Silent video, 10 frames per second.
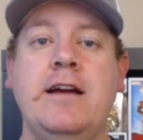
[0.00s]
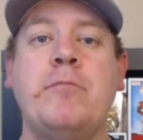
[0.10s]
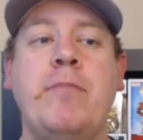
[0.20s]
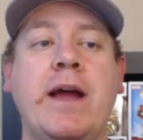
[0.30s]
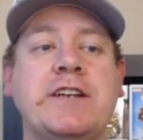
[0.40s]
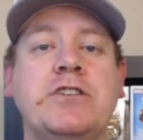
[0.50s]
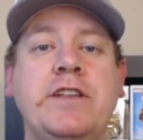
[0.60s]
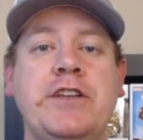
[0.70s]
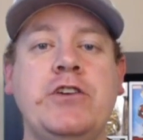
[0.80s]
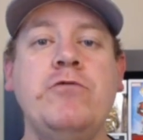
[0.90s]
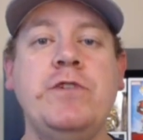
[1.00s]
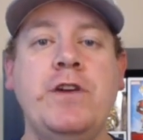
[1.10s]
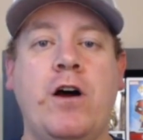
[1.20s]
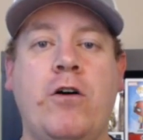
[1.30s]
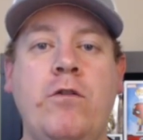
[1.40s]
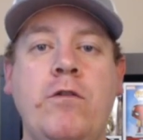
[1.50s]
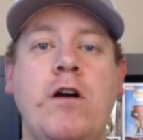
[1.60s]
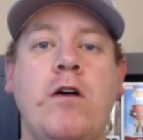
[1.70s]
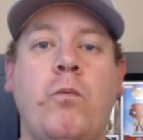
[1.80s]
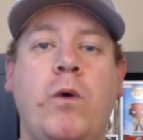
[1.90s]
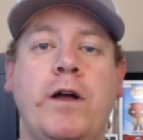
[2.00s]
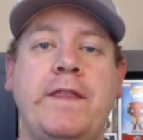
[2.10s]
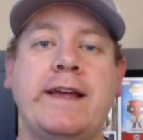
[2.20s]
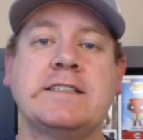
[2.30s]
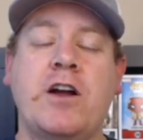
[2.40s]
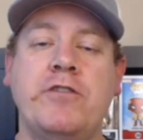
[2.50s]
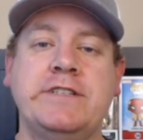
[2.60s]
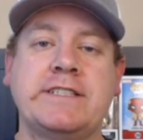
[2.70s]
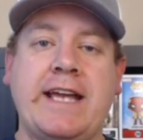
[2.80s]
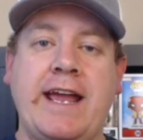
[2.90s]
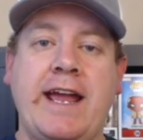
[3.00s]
Make sure that you know what things coaches